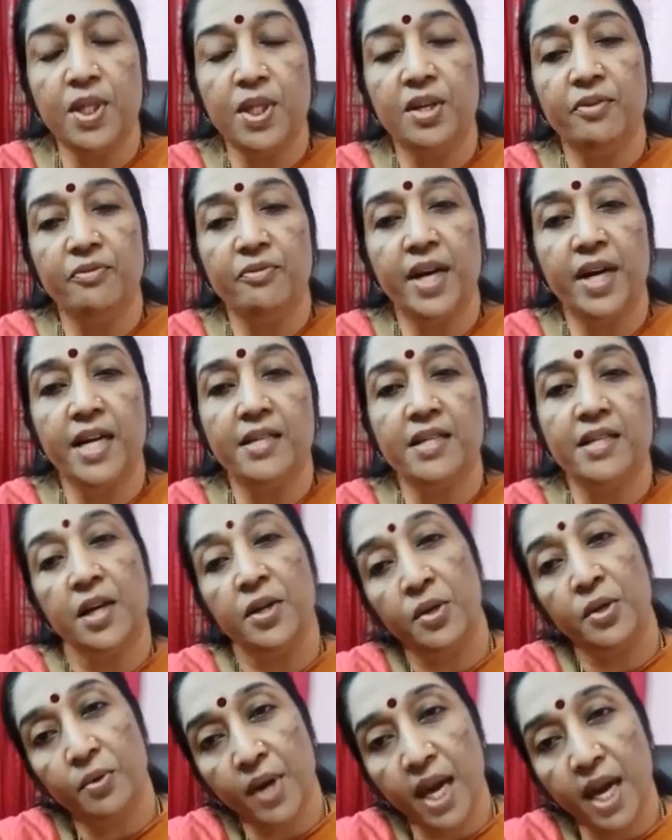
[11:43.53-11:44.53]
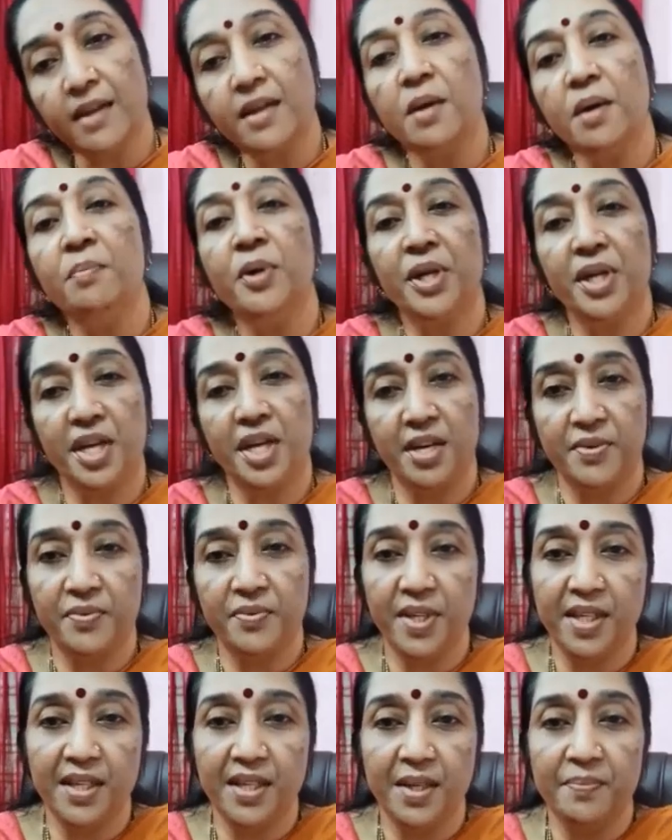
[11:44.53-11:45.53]
with your friends and you can
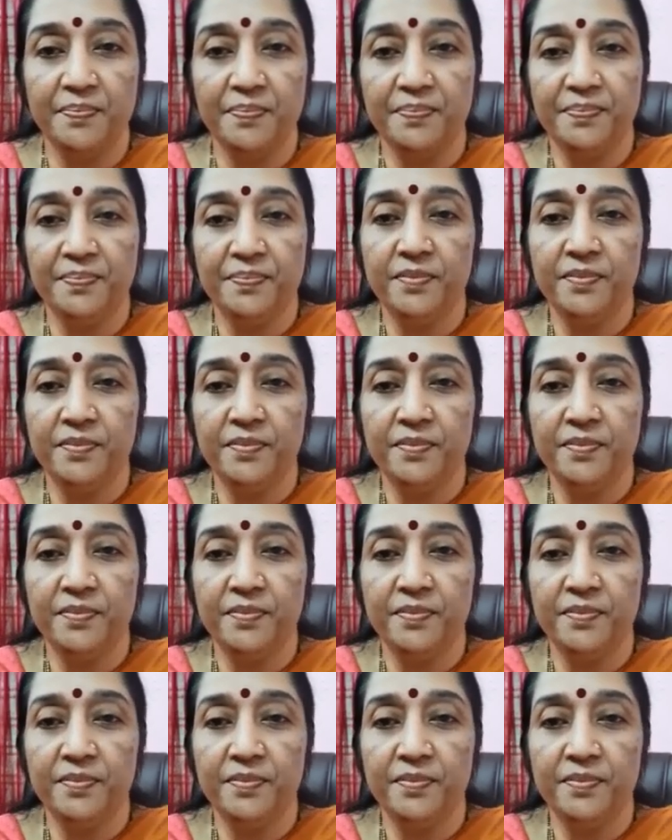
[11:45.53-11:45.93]
communicate with them